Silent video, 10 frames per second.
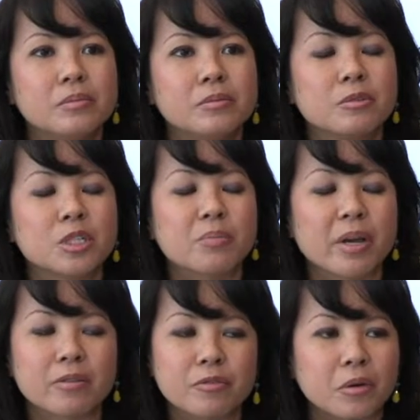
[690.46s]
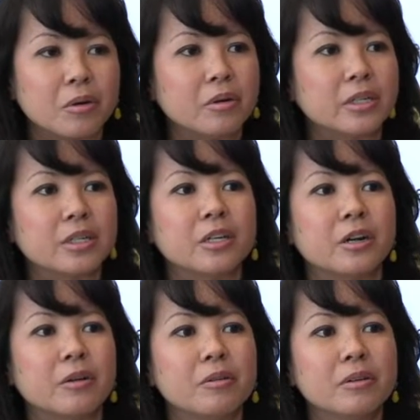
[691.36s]
respectful
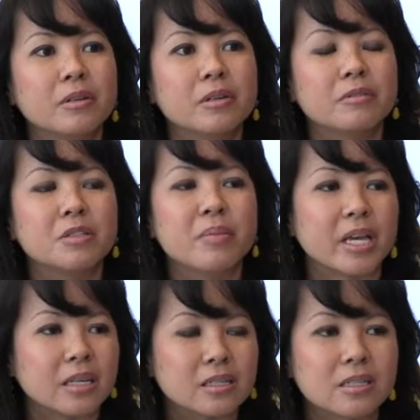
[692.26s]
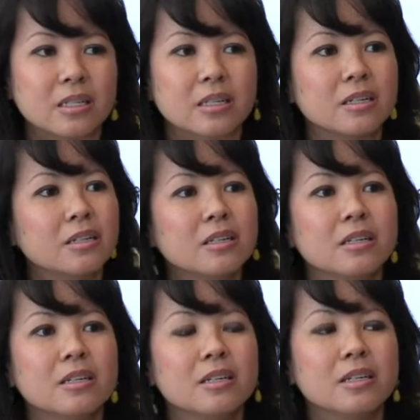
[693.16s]
and of space, and
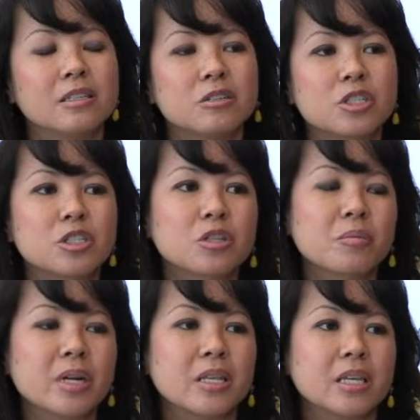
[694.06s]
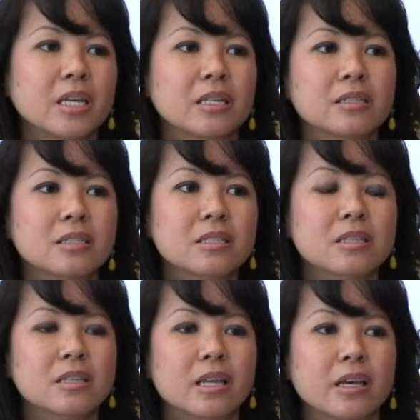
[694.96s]
there's just so many things
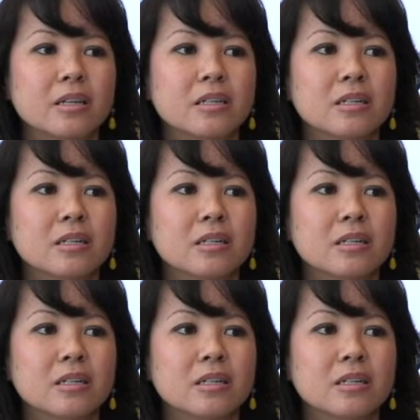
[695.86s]
that